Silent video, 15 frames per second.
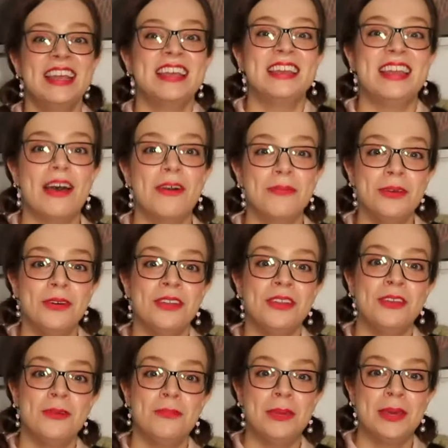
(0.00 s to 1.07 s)
now I'm
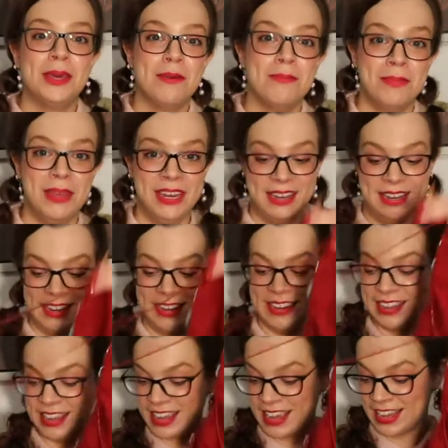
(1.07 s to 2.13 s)
going to pick up my
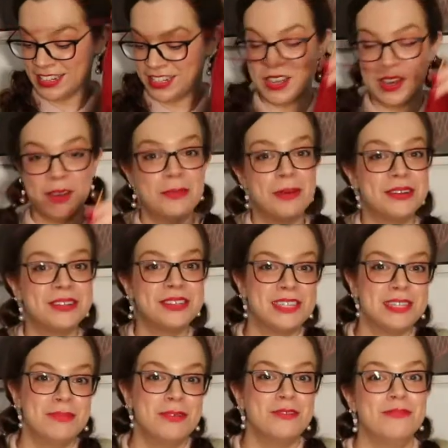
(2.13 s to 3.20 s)
knitting and talk about
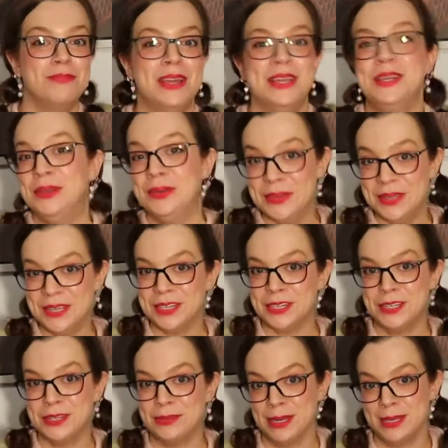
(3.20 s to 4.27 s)
some of my New
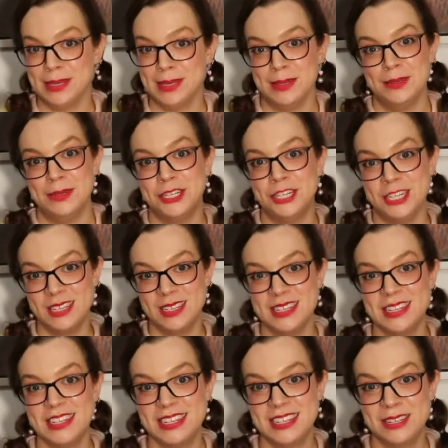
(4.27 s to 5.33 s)
Year's
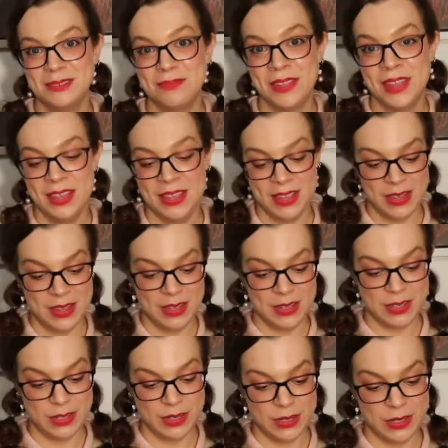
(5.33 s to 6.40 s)
resolutions.
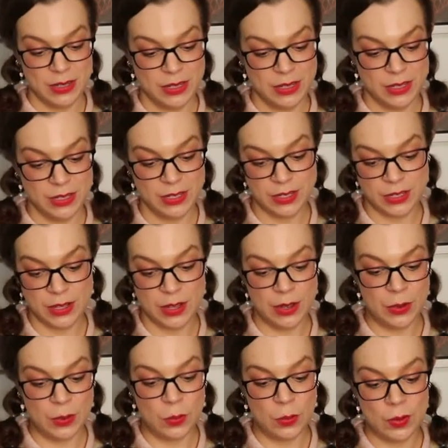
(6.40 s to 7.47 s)

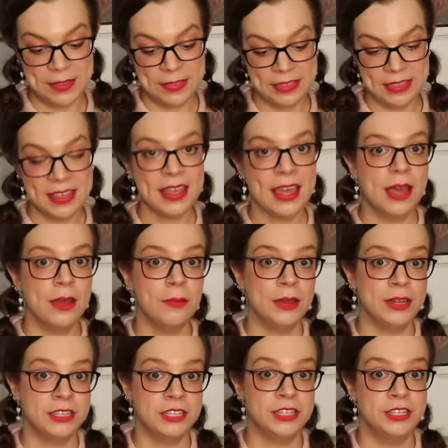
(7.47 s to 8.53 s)
So one thing I
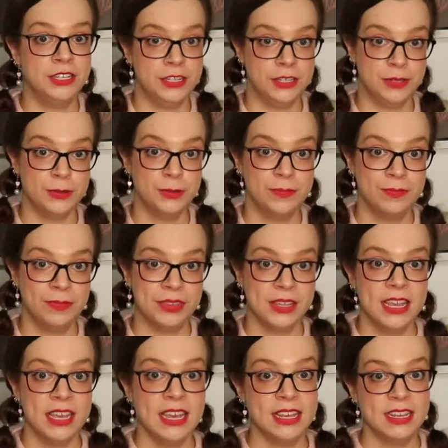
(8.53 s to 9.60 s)
want to do
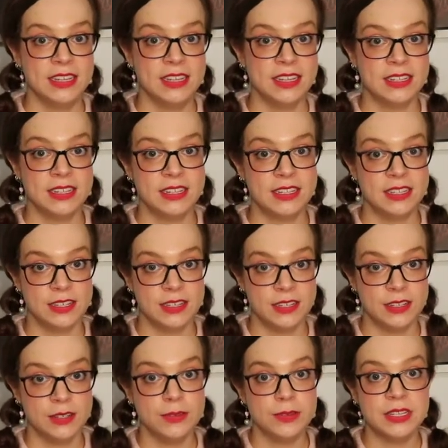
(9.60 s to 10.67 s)
is
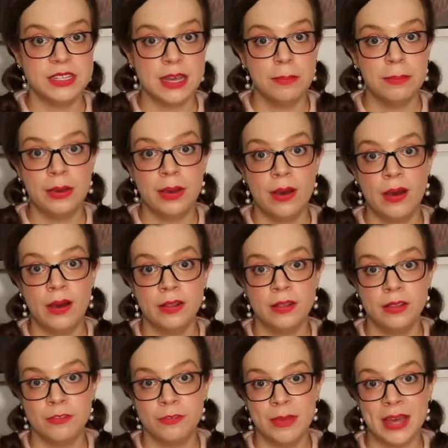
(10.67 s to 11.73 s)
use up all
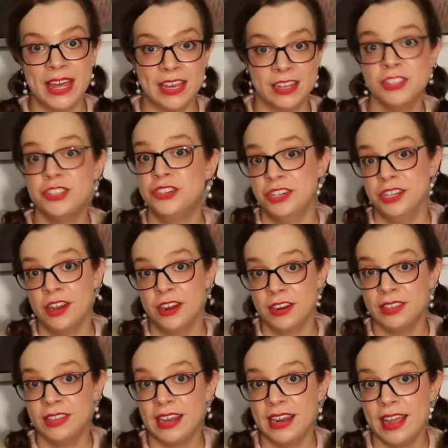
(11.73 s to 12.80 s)
of my extra
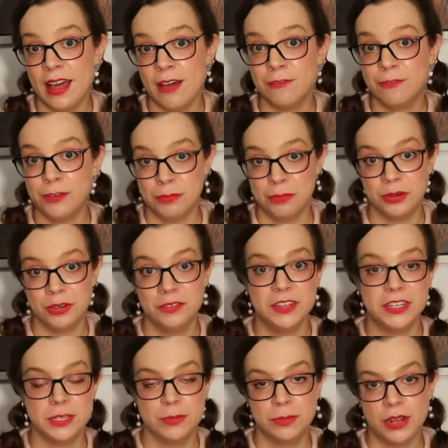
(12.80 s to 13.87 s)
yarn that I have from
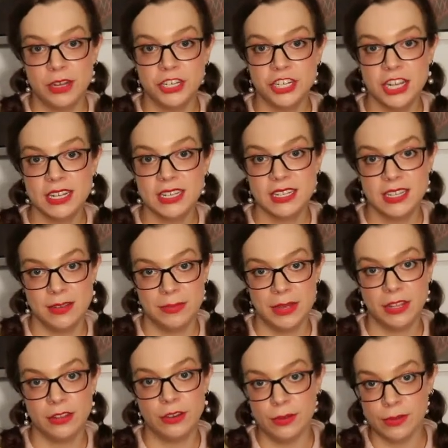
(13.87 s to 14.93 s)
previous projects and
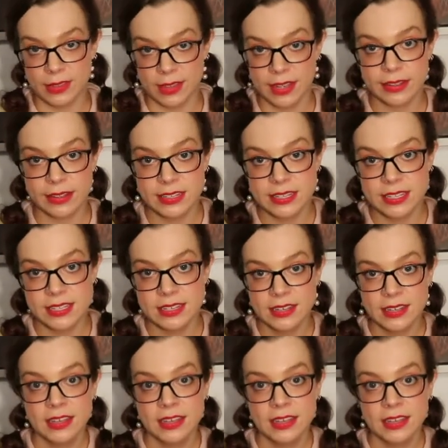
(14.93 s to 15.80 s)
make new things.